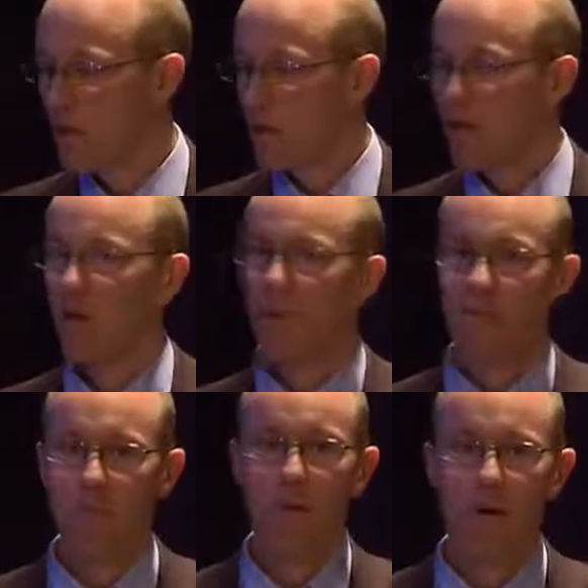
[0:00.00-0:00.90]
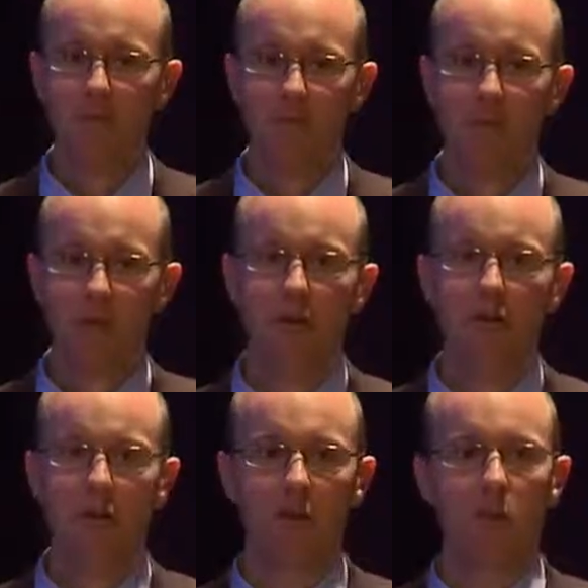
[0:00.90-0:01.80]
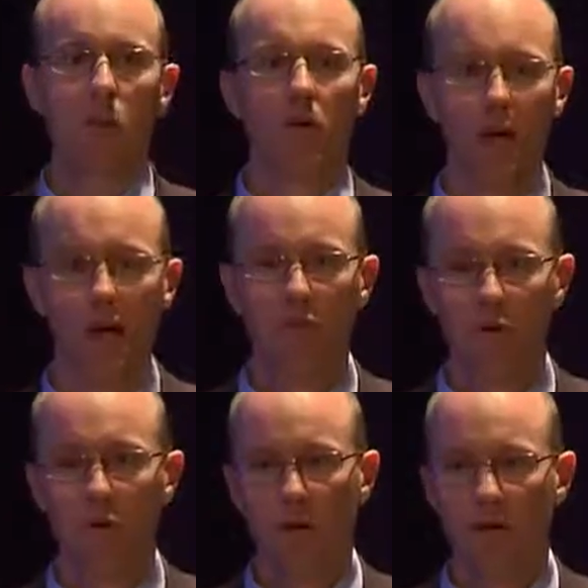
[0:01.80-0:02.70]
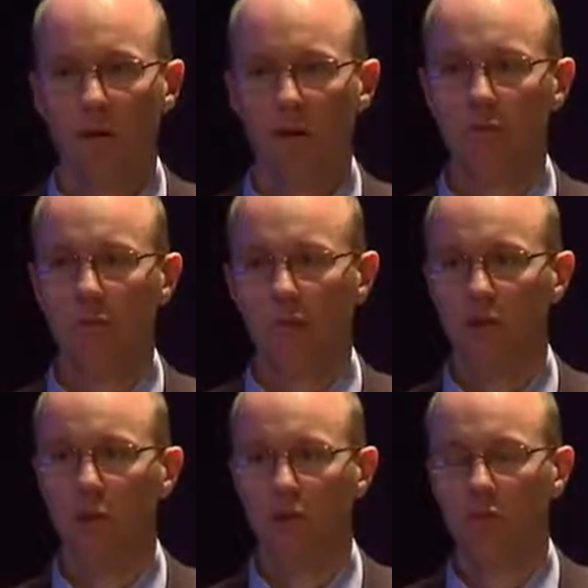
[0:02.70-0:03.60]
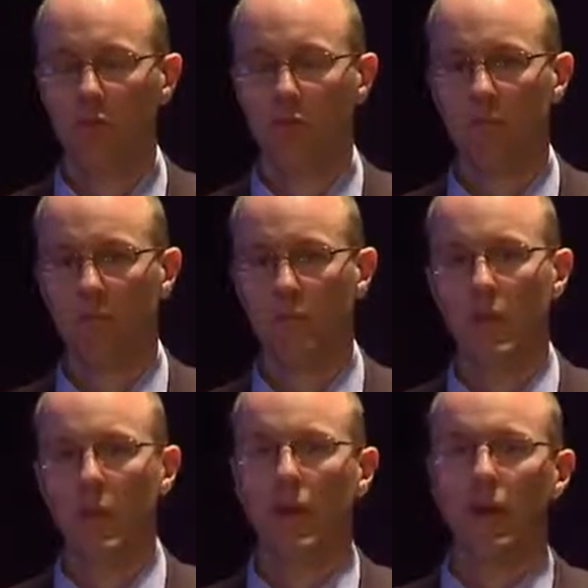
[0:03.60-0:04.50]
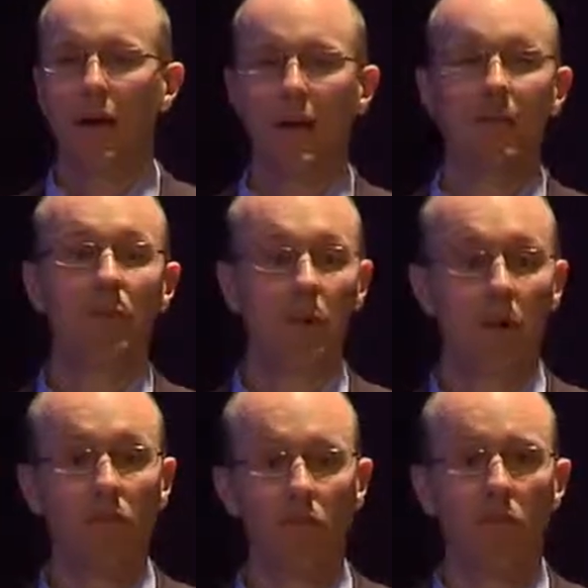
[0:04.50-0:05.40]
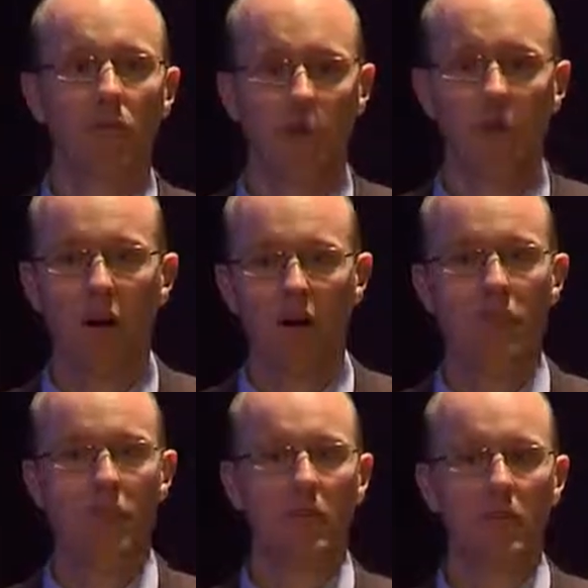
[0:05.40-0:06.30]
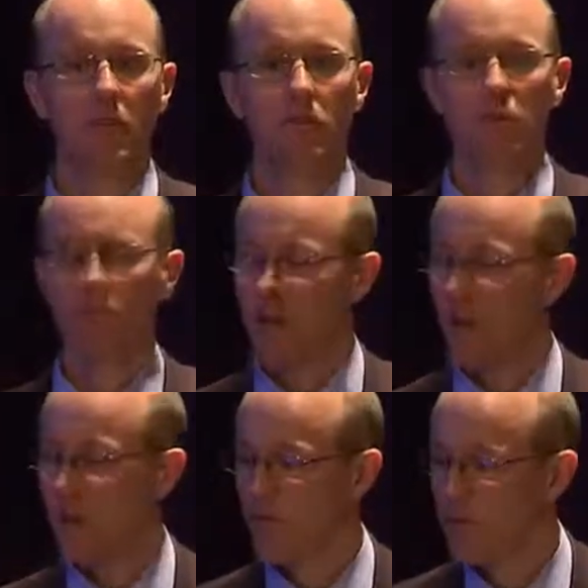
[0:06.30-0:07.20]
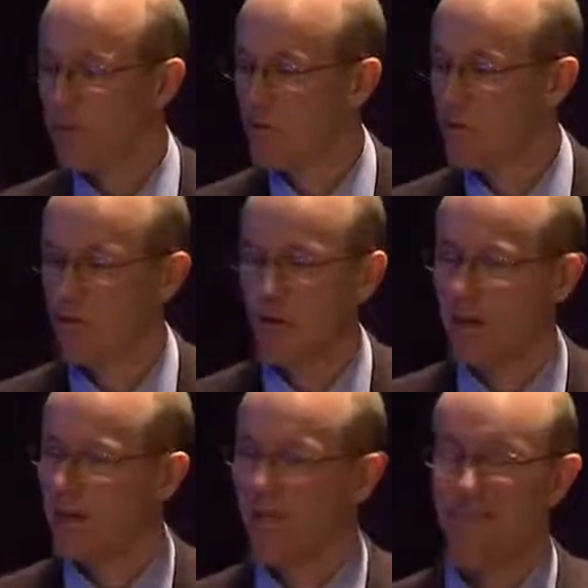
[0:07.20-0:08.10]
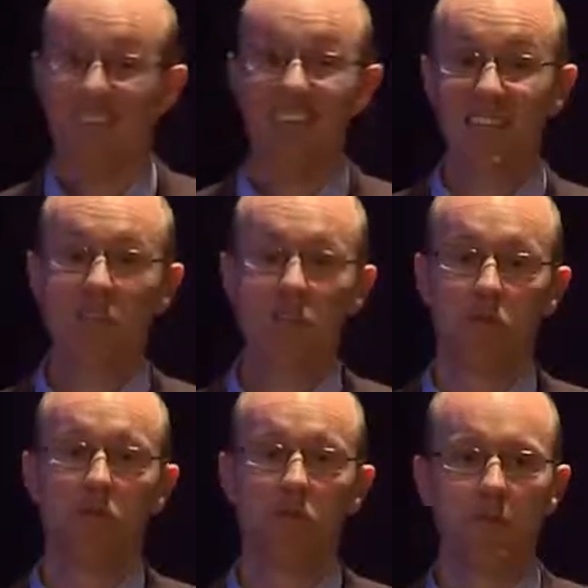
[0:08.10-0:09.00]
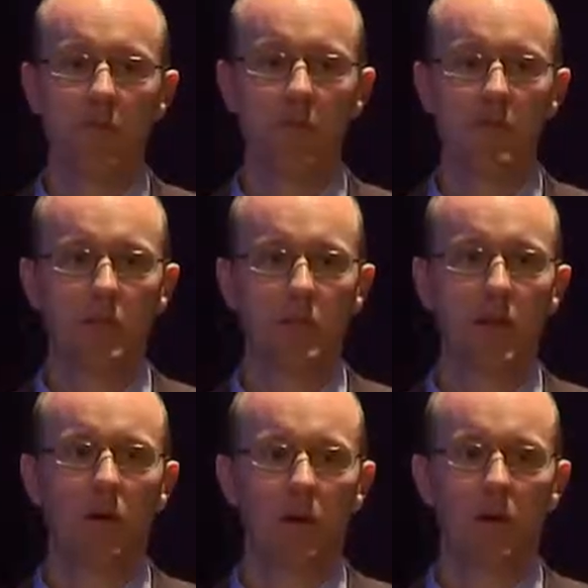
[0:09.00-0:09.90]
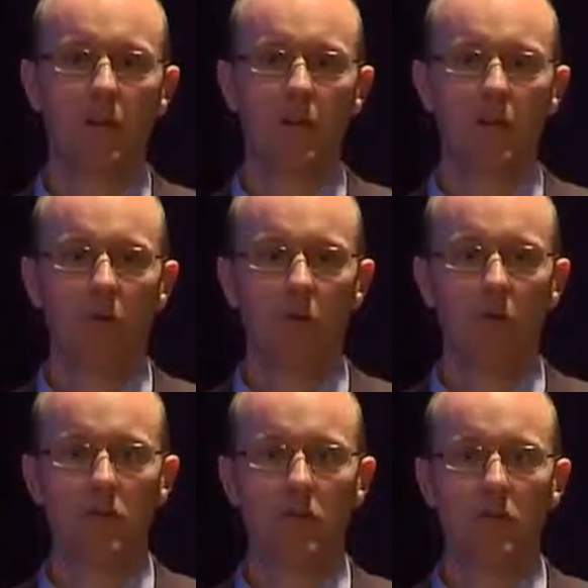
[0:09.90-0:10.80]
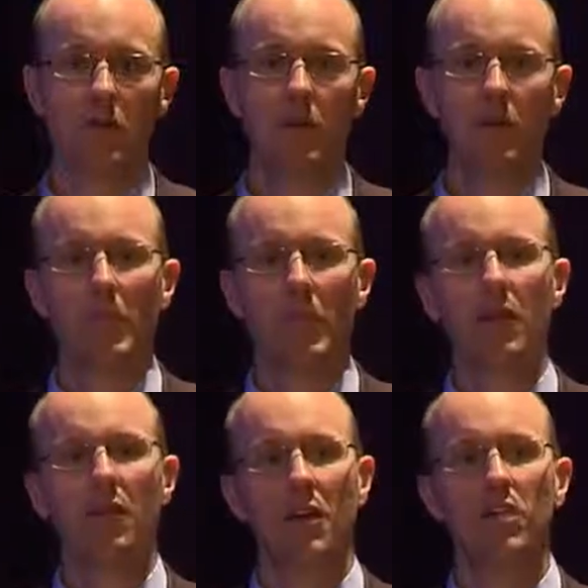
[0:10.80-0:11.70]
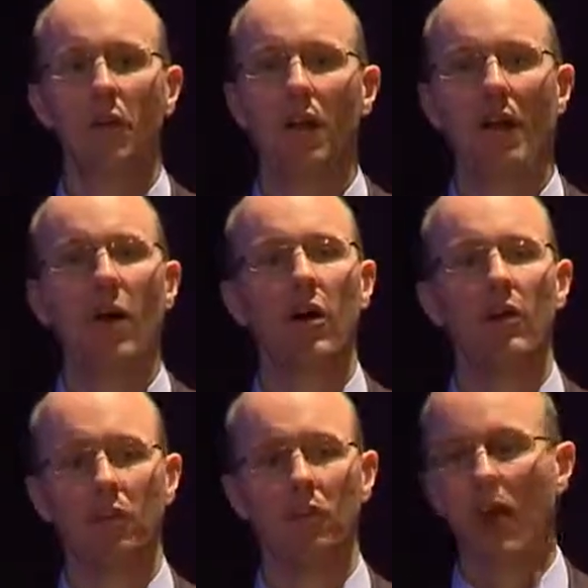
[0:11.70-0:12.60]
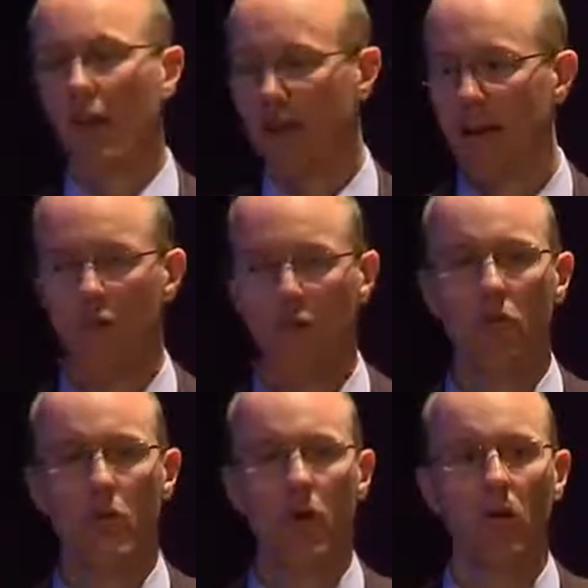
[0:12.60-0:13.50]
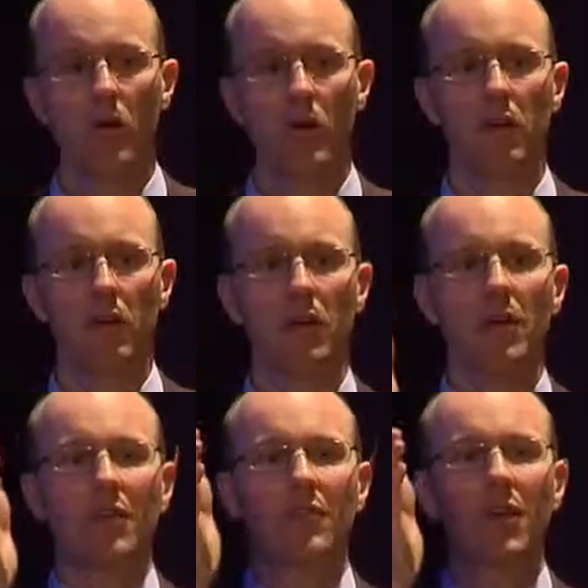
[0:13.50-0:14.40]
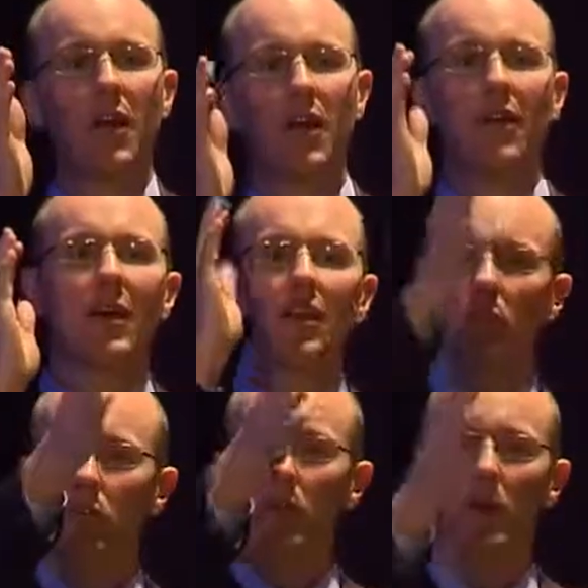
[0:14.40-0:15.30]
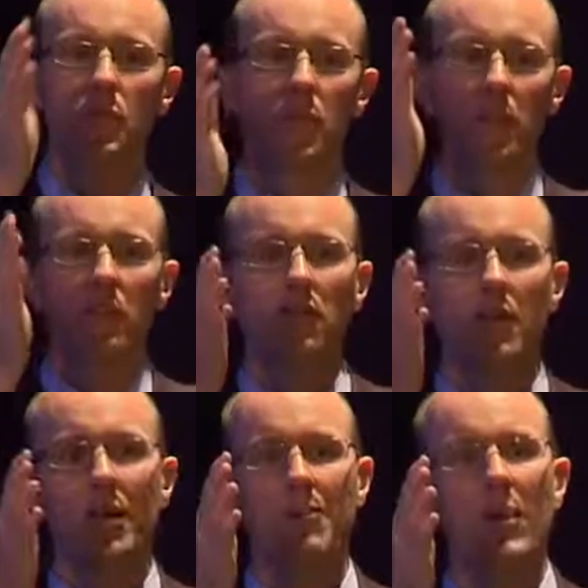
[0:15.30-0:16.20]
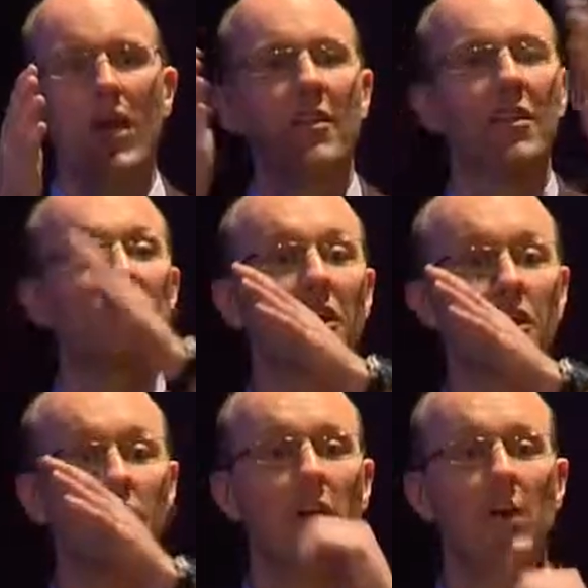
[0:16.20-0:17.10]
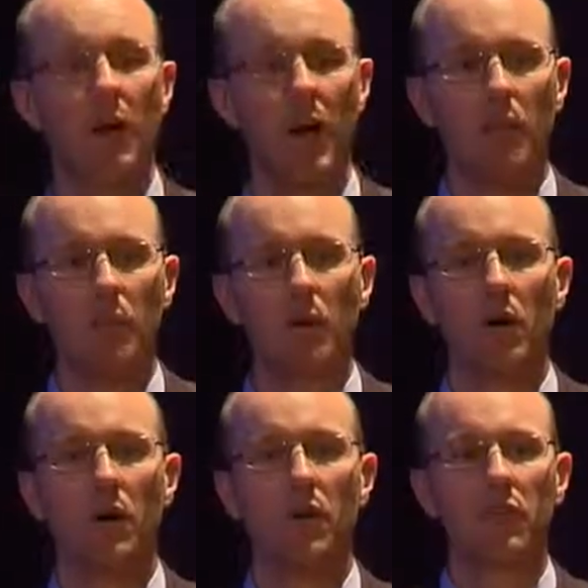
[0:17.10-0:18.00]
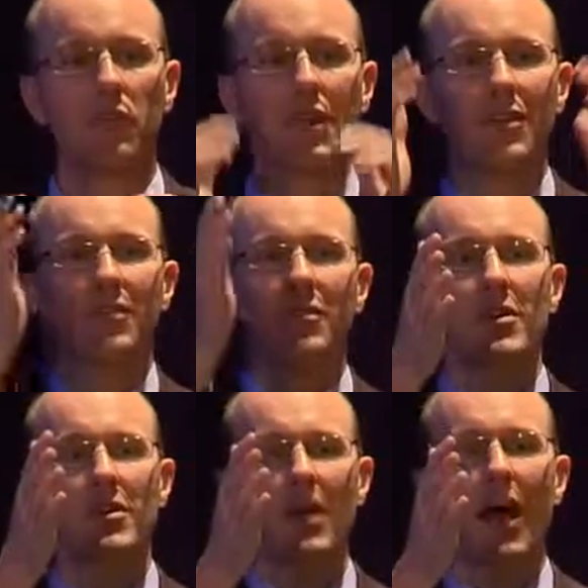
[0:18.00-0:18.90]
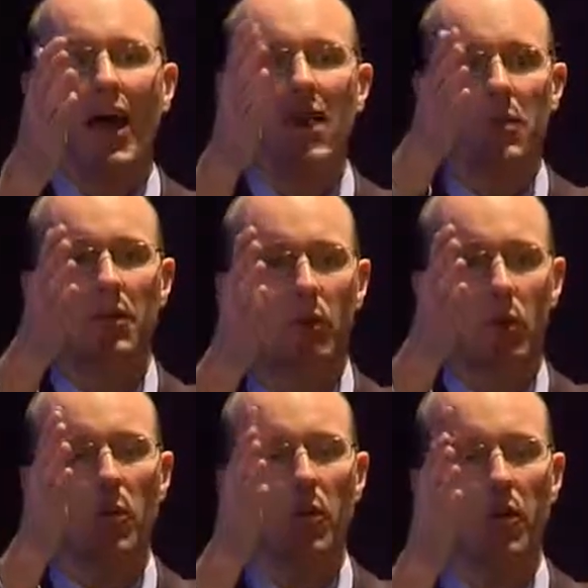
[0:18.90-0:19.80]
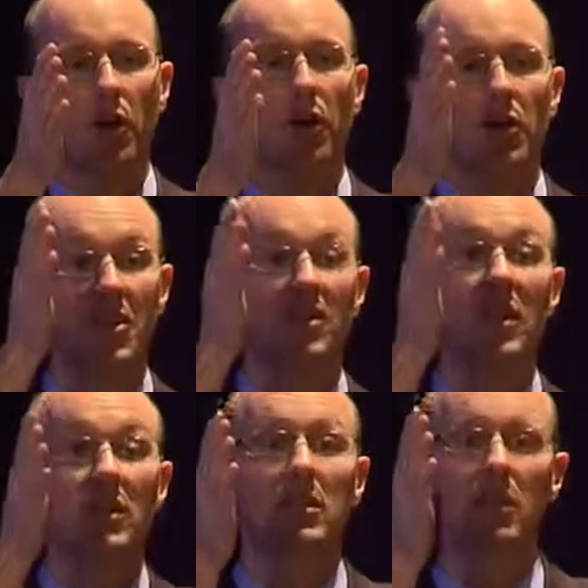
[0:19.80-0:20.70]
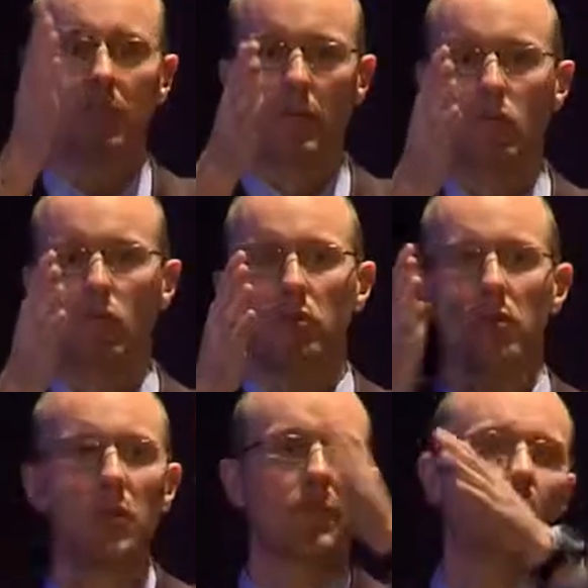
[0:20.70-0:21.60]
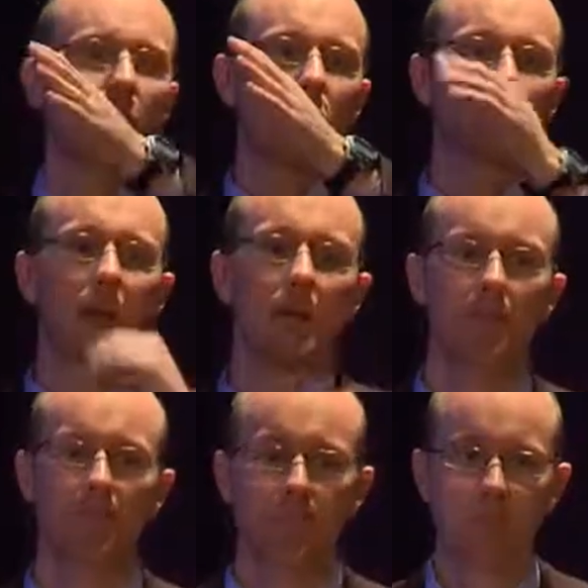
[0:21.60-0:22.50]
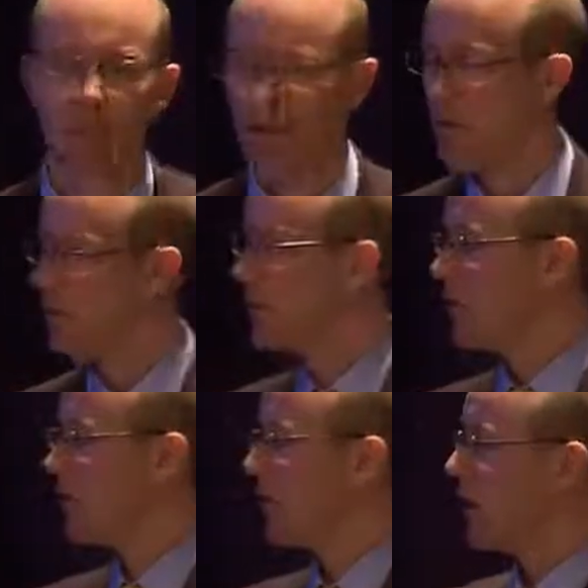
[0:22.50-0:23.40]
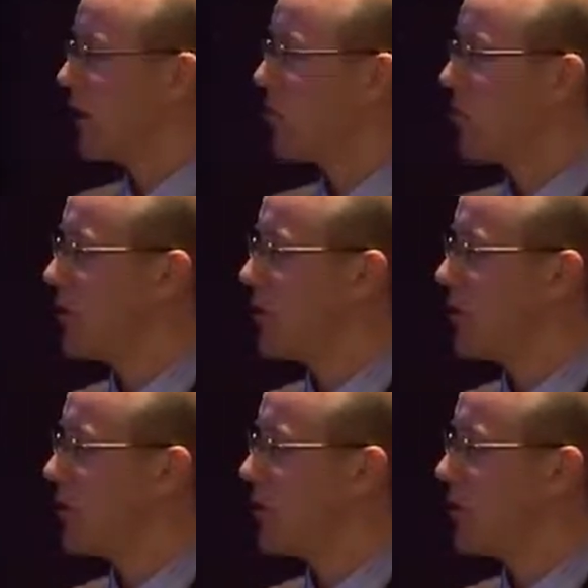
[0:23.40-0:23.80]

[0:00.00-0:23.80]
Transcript: So my view is, if we want to have a world-class pension system, if we want to thrive as individuals and as an industry, these are the sorts of things that we need to be focused on. And these will allow us to take, as the lawn bowler does, take a view of our objective and then adjust for our behavioural bias, to aim for where we want to go and adjust from good to great. On that note, I will